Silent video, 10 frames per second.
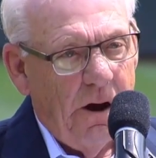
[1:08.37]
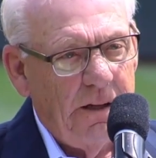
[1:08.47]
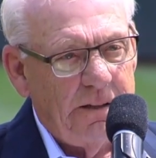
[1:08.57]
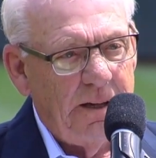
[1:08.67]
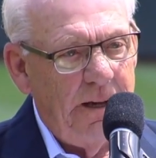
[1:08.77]
The
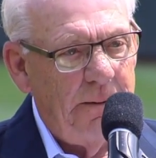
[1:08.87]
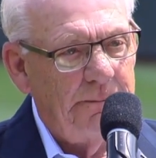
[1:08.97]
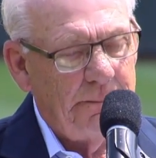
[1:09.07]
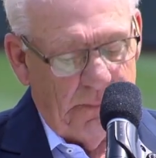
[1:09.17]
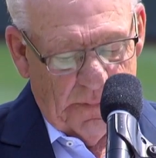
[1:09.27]
Holla
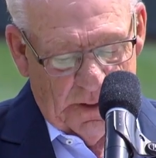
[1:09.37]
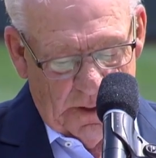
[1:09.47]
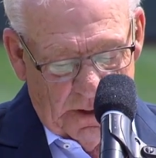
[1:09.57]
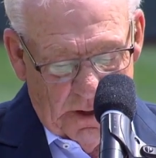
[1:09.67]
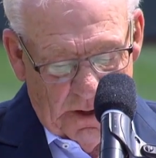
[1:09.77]
team
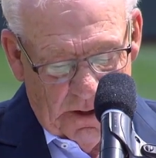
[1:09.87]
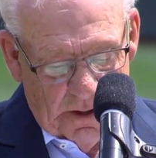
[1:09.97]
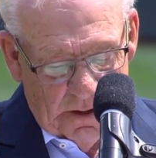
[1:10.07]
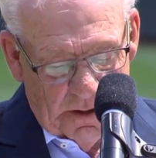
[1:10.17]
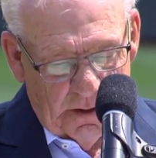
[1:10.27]

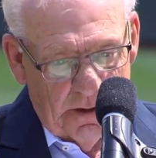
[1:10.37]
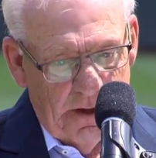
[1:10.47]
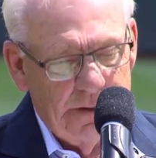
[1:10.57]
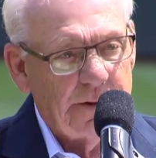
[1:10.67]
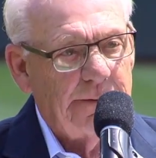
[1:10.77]

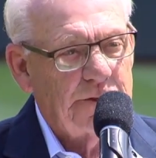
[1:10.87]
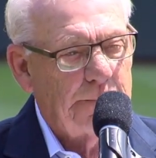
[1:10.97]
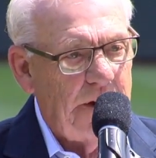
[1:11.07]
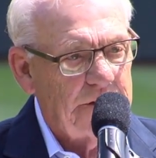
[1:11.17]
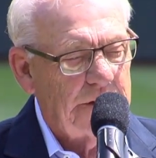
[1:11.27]
is a
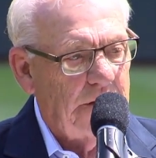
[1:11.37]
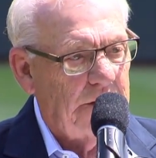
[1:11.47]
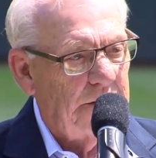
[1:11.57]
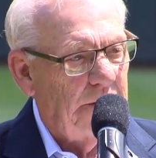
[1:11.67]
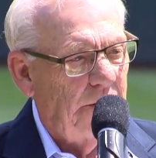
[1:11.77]

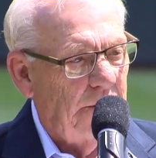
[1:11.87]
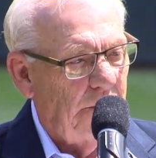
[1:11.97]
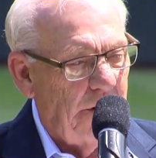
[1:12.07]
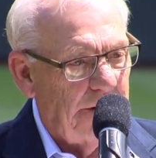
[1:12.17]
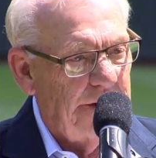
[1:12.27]
special
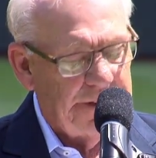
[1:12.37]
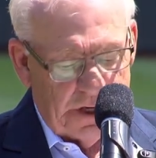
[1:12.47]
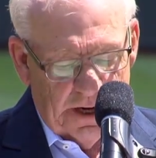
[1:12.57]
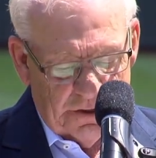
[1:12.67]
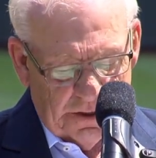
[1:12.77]

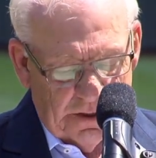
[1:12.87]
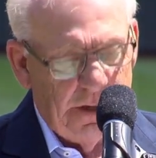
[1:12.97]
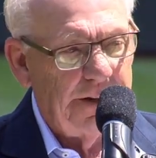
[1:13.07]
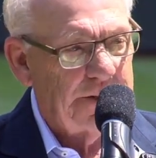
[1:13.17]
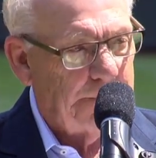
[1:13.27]

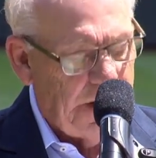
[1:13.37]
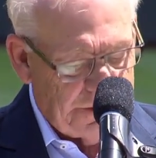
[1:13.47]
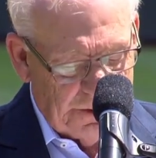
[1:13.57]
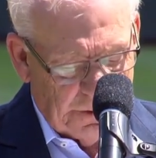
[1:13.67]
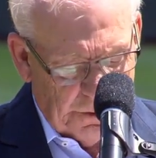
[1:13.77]
organization and a
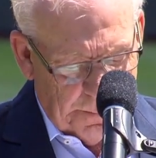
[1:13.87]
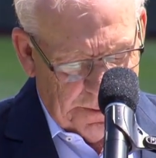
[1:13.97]
special